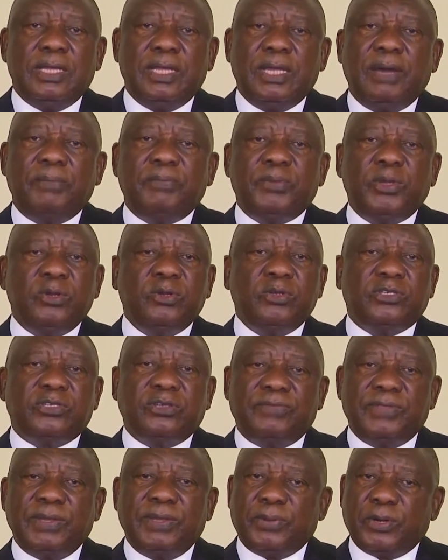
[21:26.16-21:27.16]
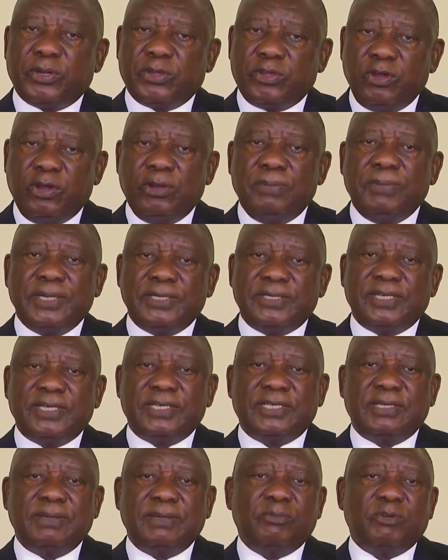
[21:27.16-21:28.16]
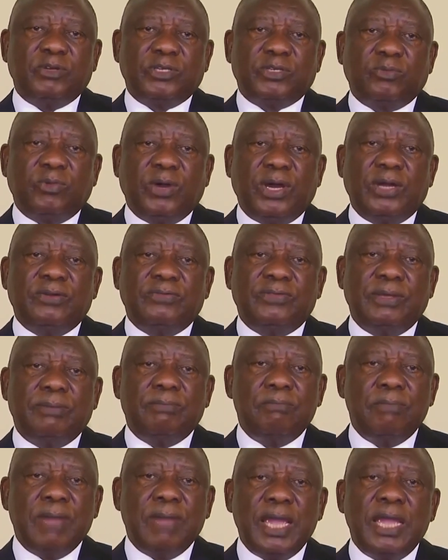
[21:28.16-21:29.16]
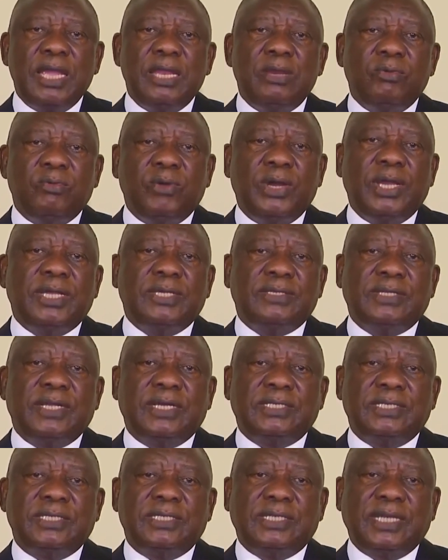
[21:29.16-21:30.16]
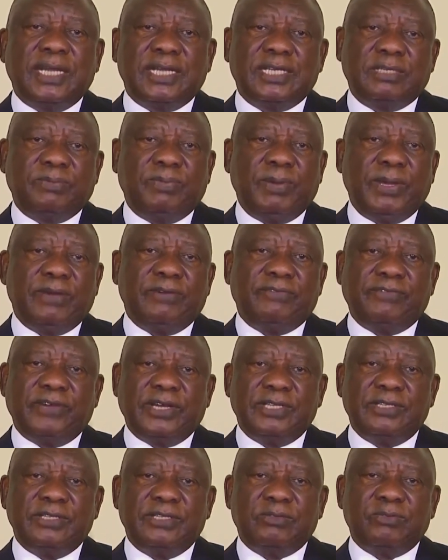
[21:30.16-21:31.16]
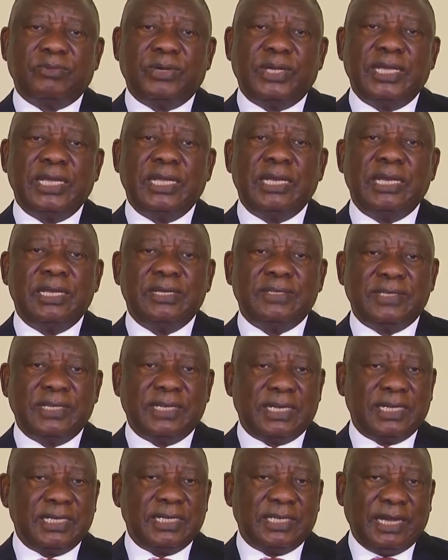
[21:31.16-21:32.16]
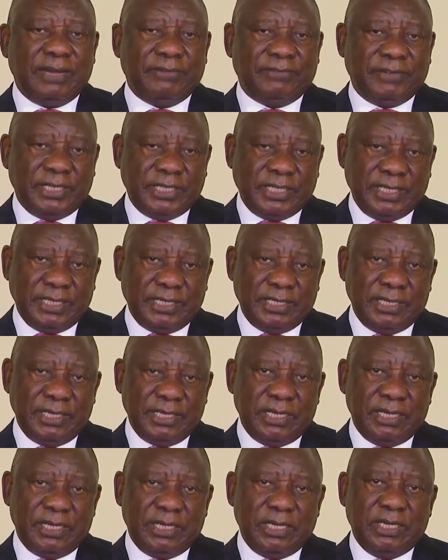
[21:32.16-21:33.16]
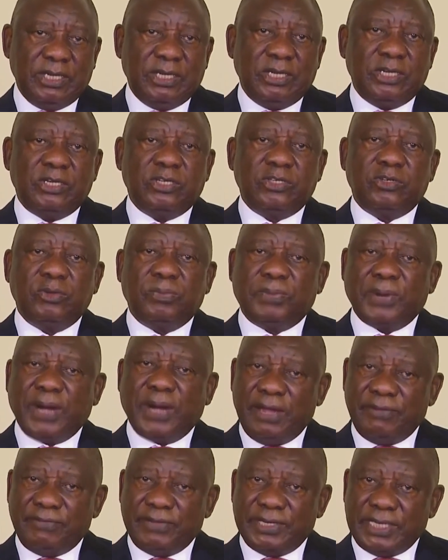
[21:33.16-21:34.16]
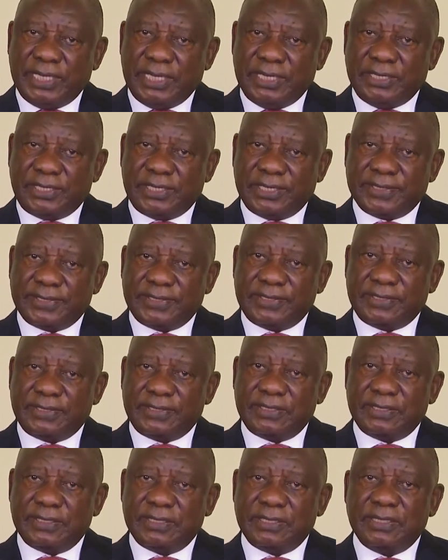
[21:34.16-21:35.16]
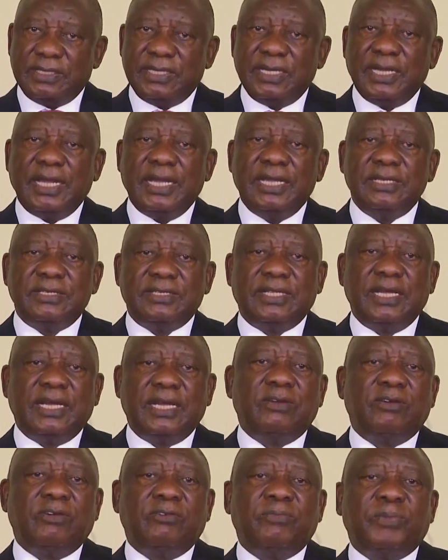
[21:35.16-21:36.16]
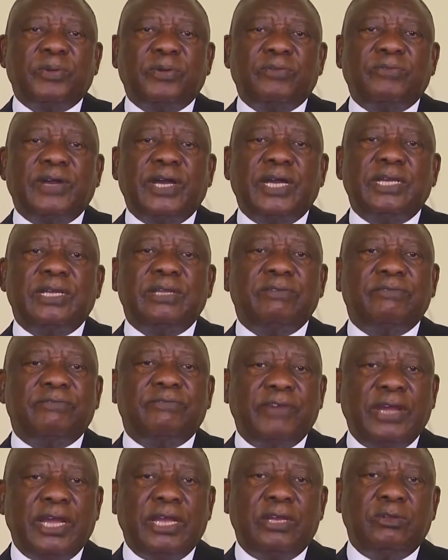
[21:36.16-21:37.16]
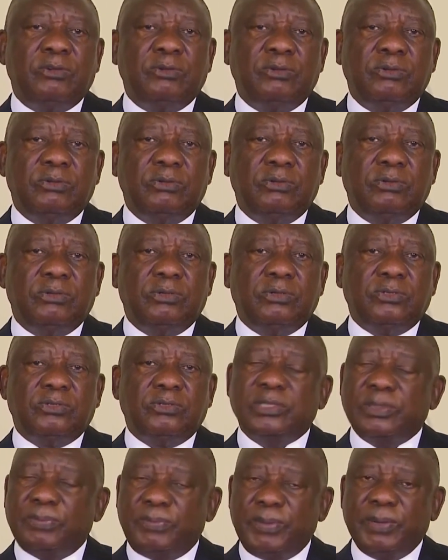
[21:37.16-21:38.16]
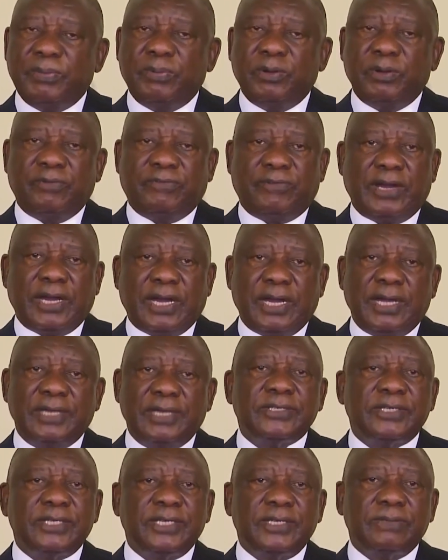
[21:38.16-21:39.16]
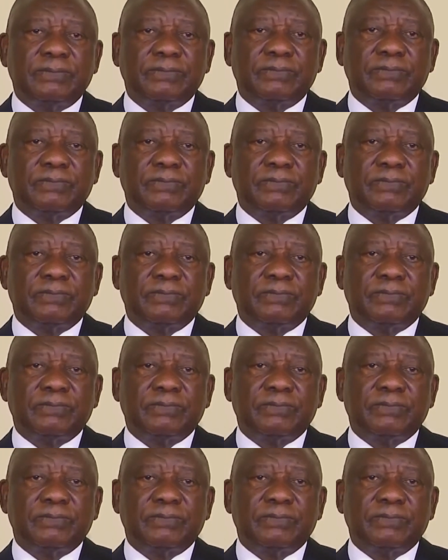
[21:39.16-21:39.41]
The abuse of the procurement system was one of the main ways that taxpayer funds were illicitly diverted to private interests instead of providing value to the people of our country.